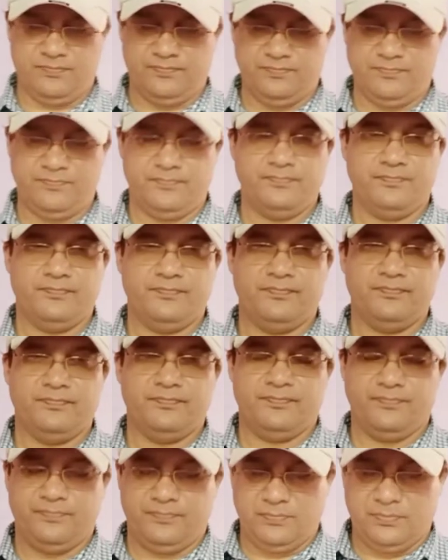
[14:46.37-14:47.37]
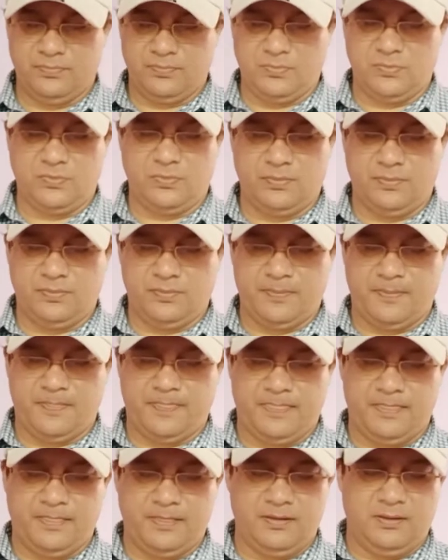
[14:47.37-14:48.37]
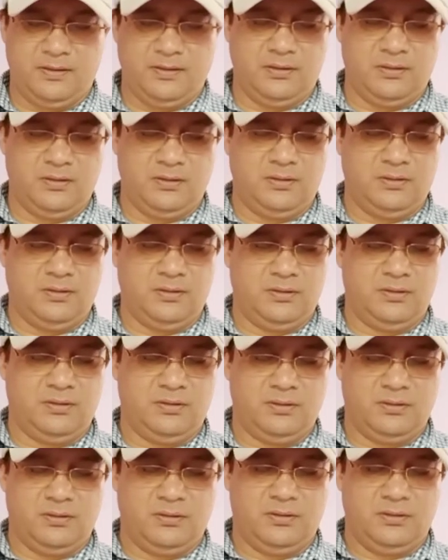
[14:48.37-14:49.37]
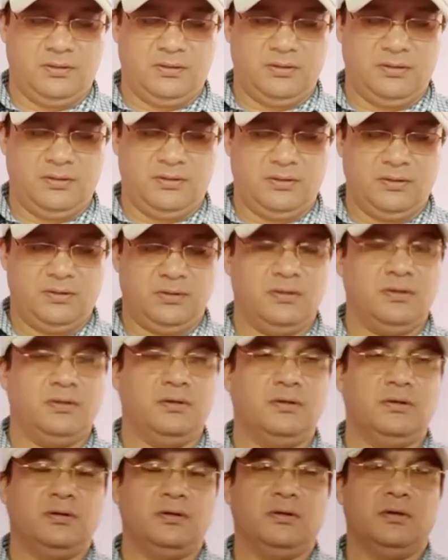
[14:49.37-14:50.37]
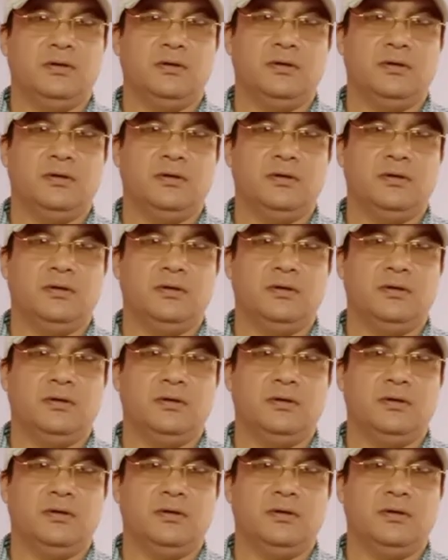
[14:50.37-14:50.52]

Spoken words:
(silence)